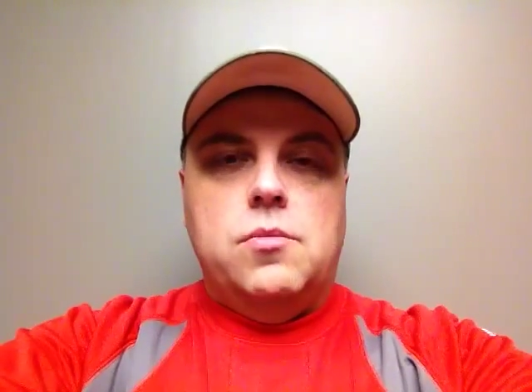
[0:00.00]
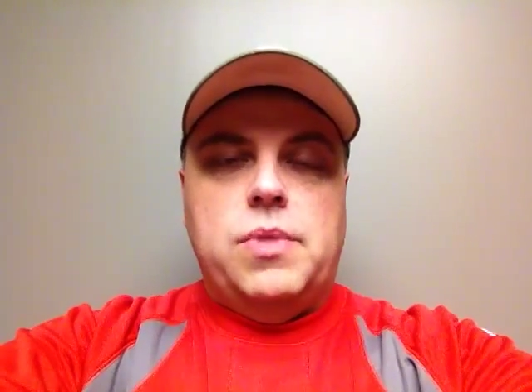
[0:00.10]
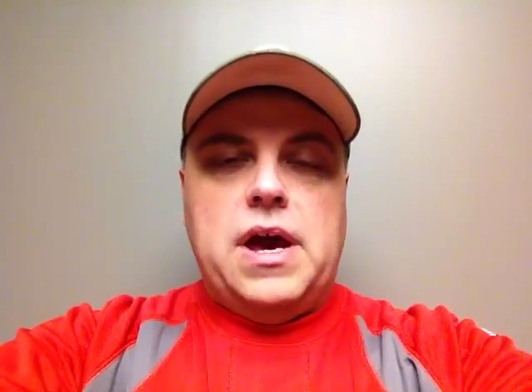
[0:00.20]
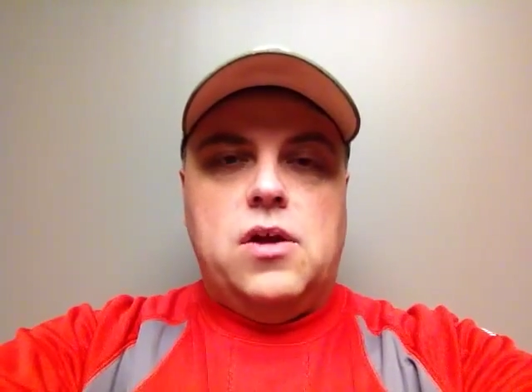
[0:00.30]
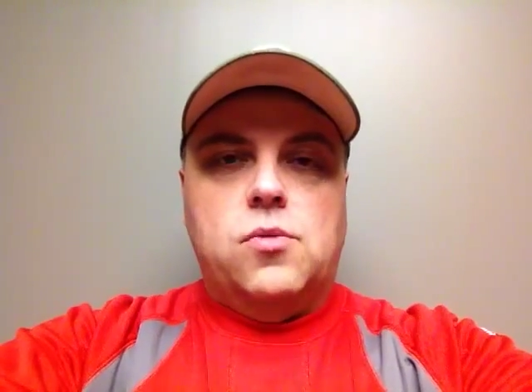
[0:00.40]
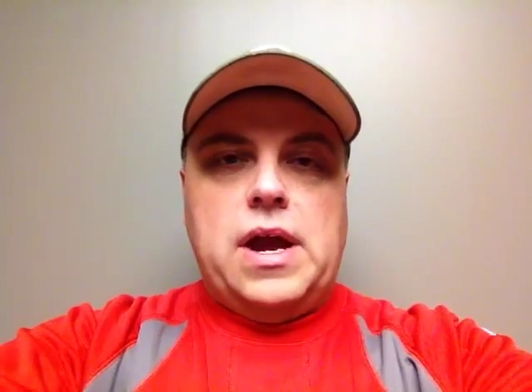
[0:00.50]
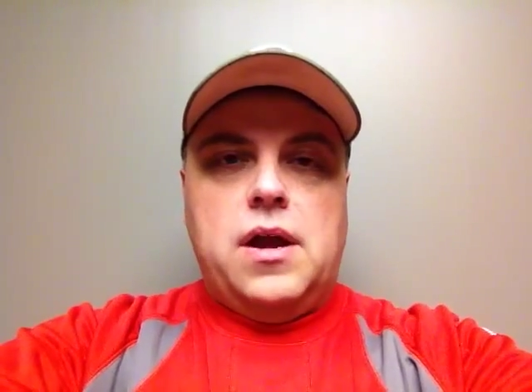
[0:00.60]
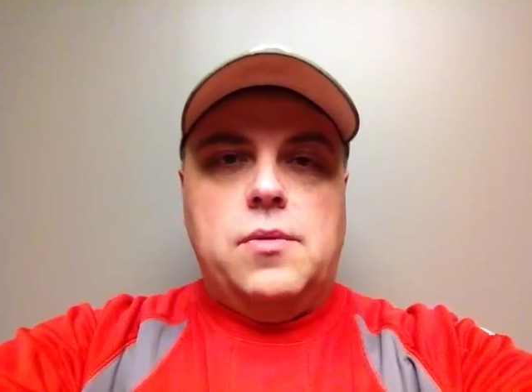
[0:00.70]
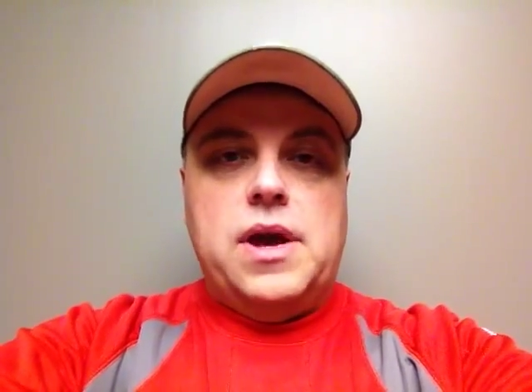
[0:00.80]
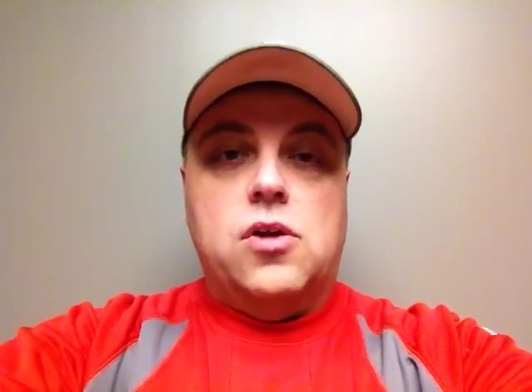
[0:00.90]
Batter
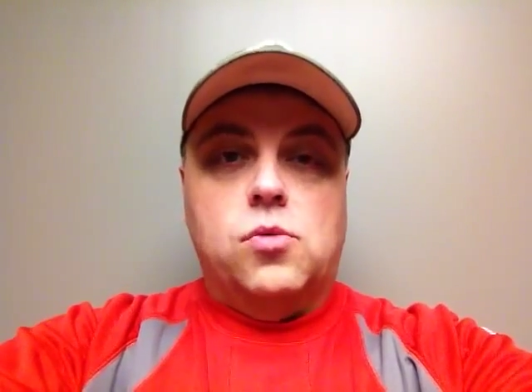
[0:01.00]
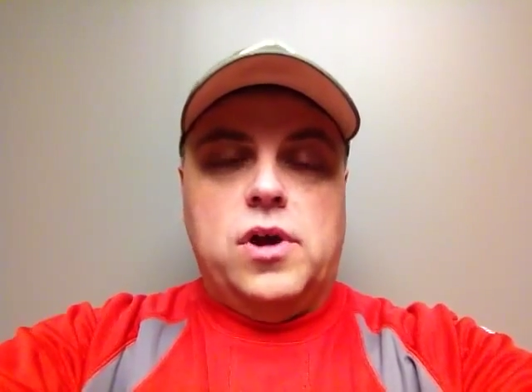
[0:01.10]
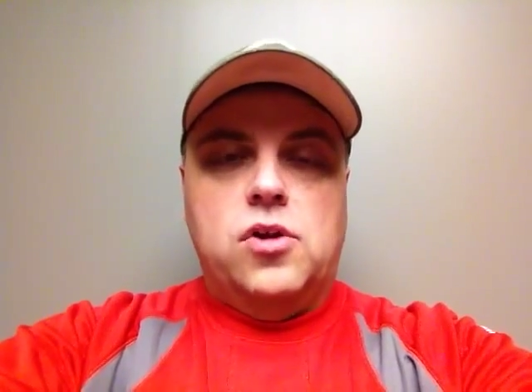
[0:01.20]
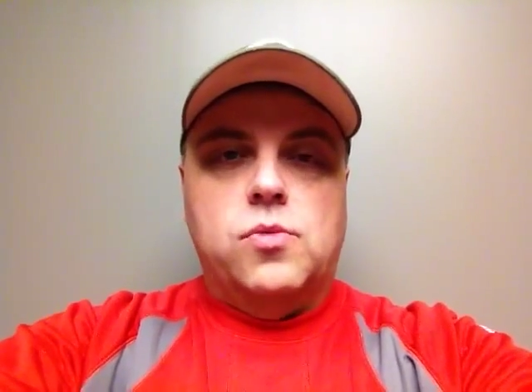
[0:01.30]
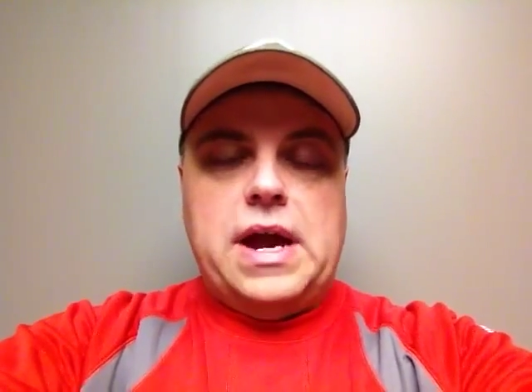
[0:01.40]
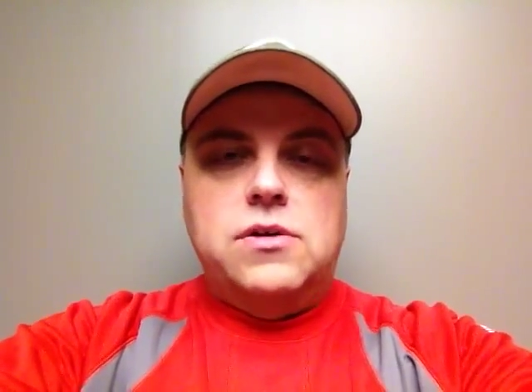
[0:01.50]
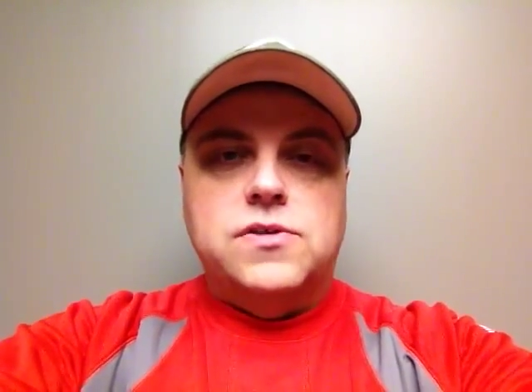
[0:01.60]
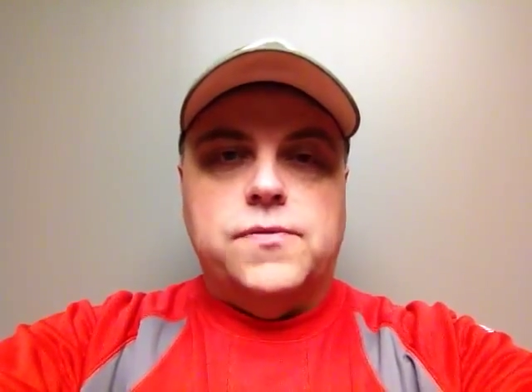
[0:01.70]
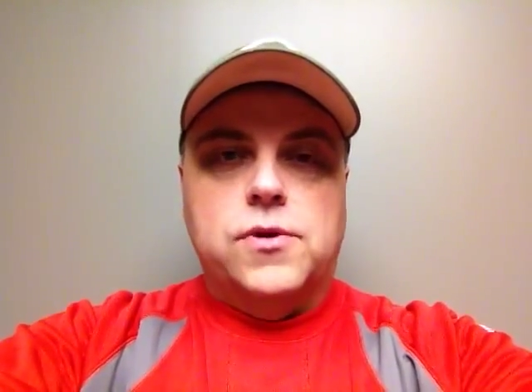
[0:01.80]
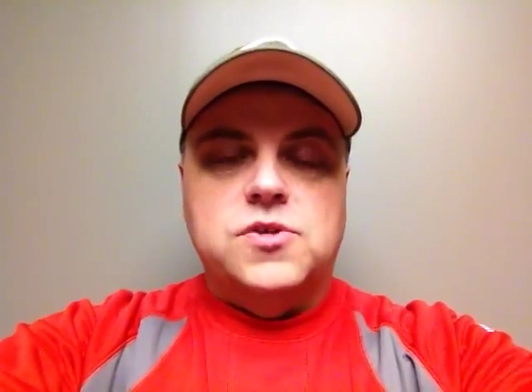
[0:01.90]
runner rounds
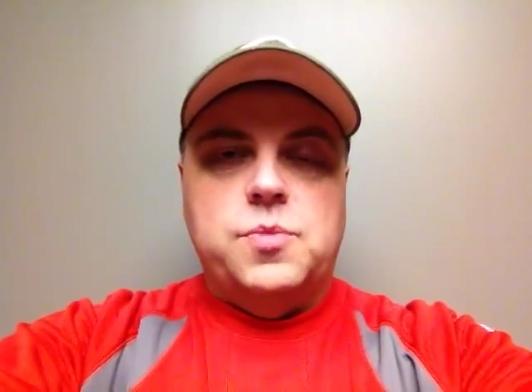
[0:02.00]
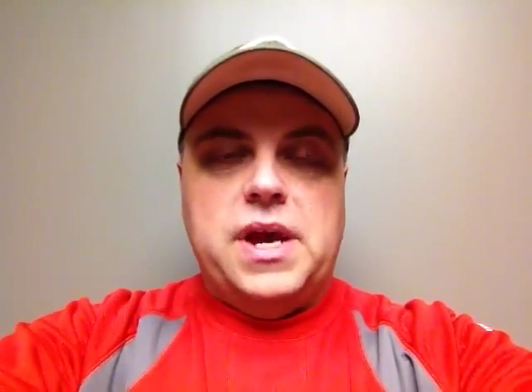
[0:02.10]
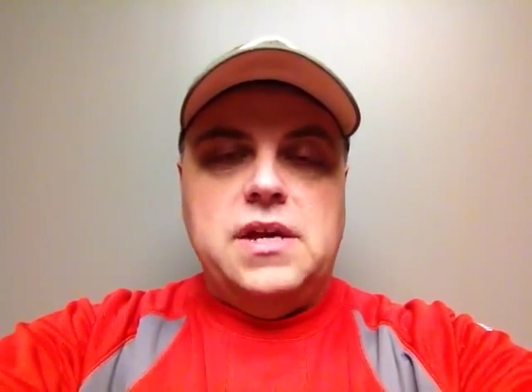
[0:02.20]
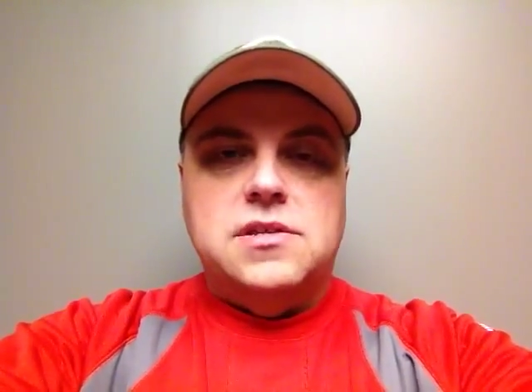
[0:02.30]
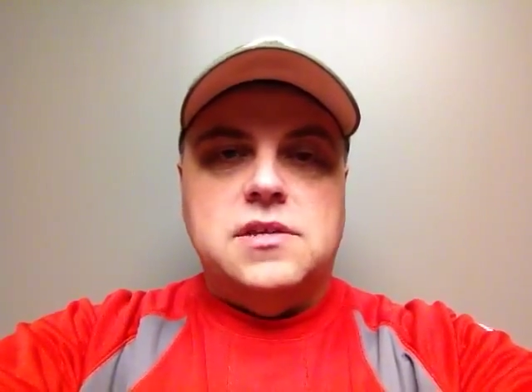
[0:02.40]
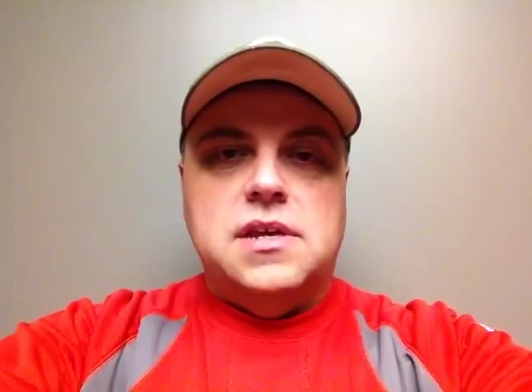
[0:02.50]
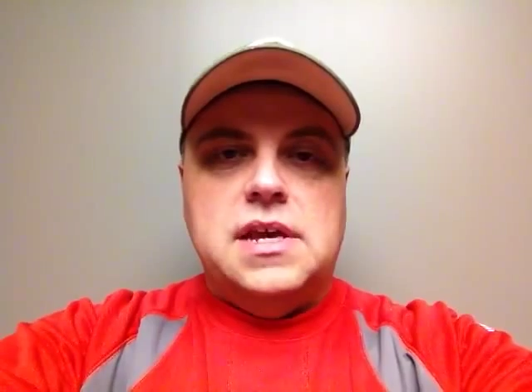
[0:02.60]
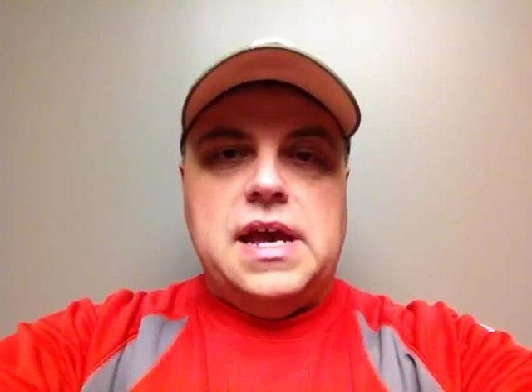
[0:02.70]
first base